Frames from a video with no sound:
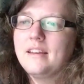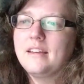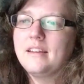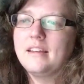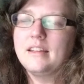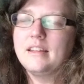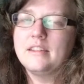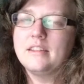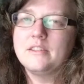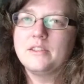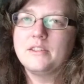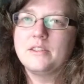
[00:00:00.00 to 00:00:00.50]

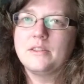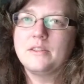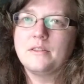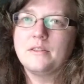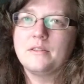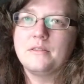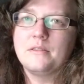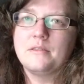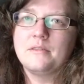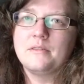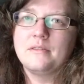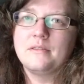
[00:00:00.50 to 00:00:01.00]
And
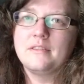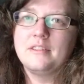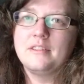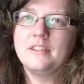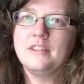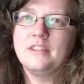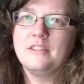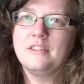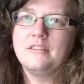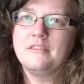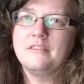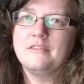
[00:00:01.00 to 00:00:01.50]
so
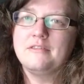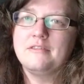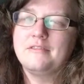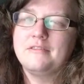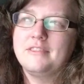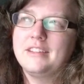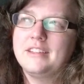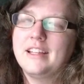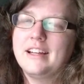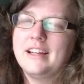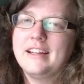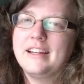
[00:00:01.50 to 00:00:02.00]
you've
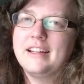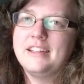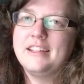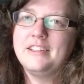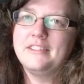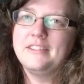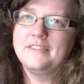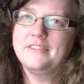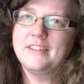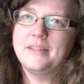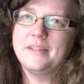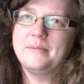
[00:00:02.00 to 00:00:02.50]
lied,
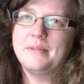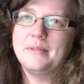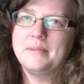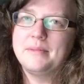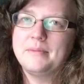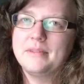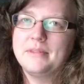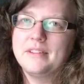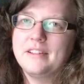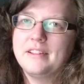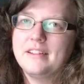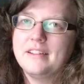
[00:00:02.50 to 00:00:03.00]
you've led
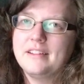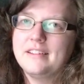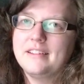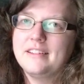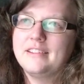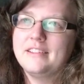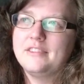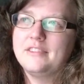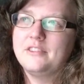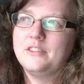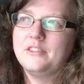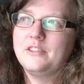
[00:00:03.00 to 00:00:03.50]
people
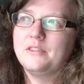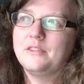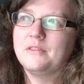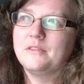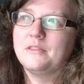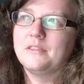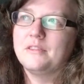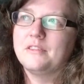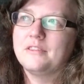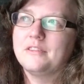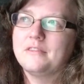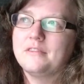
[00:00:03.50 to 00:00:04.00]
on,
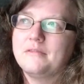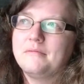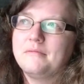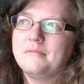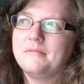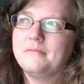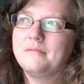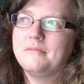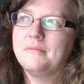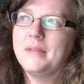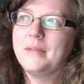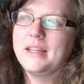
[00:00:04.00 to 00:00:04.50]
you're
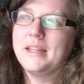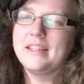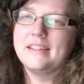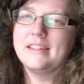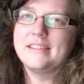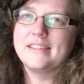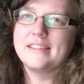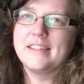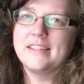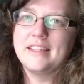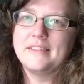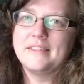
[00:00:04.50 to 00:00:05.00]
making
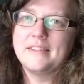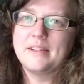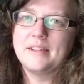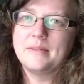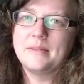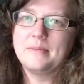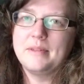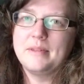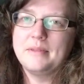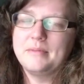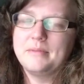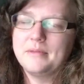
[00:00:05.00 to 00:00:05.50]
slaves out of
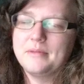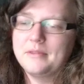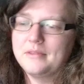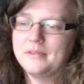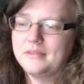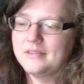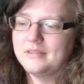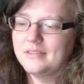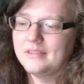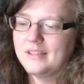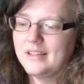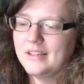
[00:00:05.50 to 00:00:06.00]

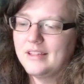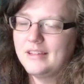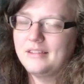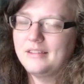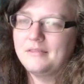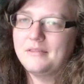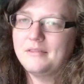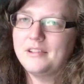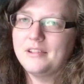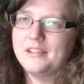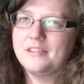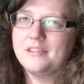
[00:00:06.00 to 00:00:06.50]
people,
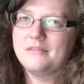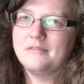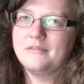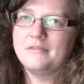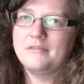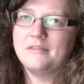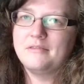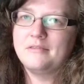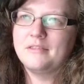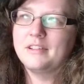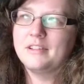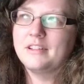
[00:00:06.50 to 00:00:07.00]
which,
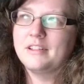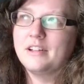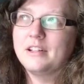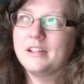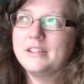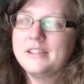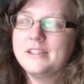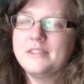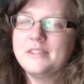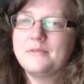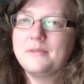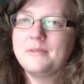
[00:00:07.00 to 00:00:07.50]

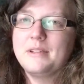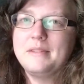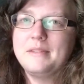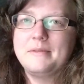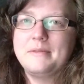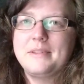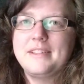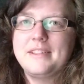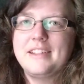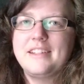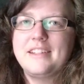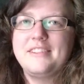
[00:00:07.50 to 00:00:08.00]
regardless of what
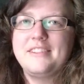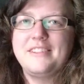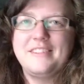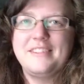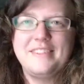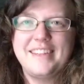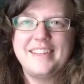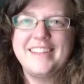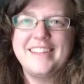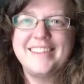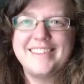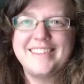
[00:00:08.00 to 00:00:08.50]
anyone tells you,
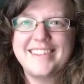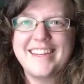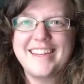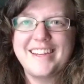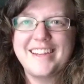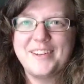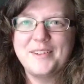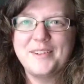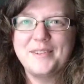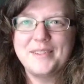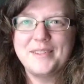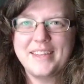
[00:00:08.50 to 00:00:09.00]
is
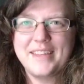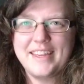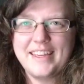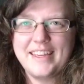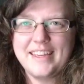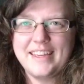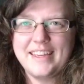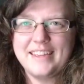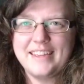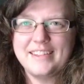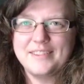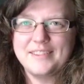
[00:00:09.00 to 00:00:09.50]
not
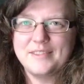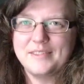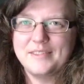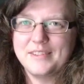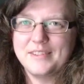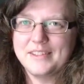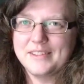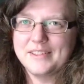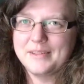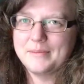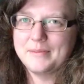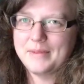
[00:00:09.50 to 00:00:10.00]
okay
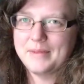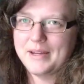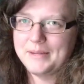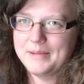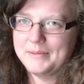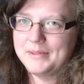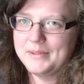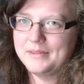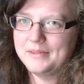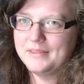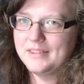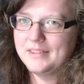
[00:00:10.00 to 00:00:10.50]
according to the
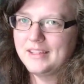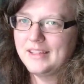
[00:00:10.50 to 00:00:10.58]
Bible.